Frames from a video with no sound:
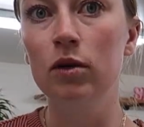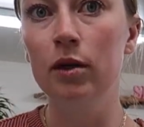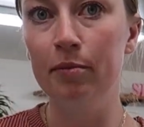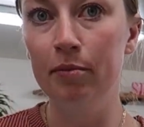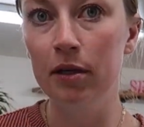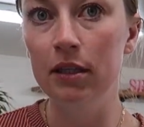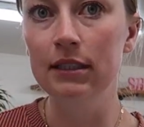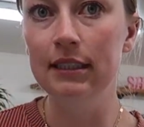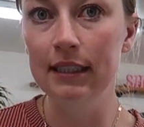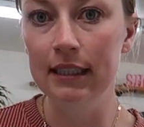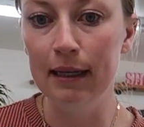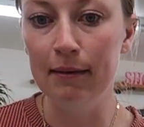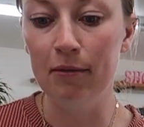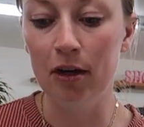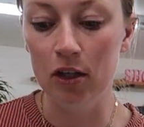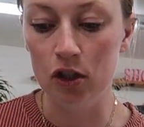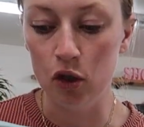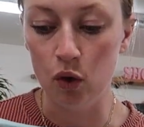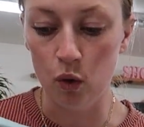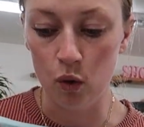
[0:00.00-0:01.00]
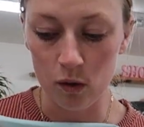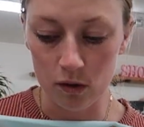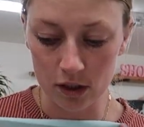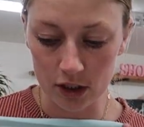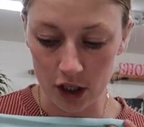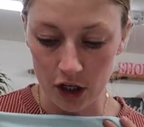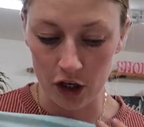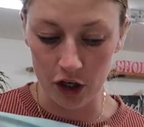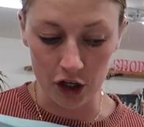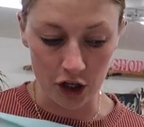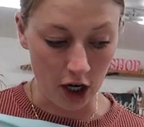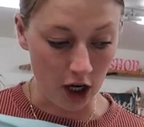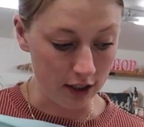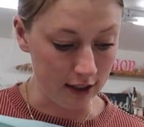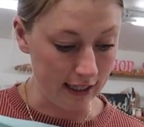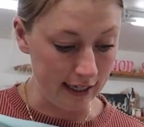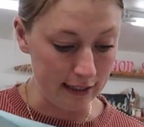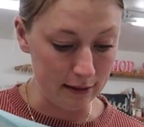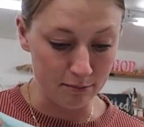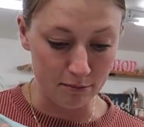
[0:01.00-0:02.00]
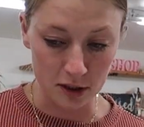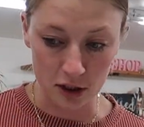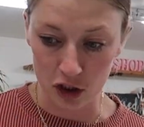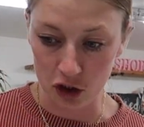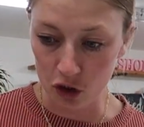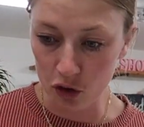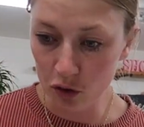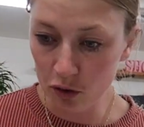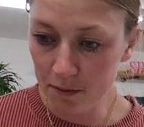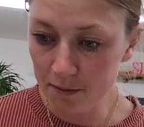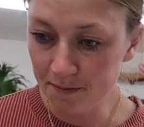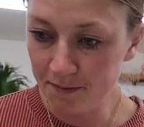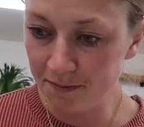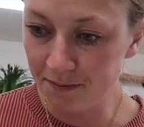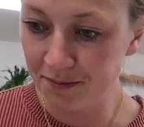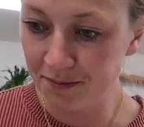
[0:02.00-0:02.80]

we're printing them on gold, not light blue.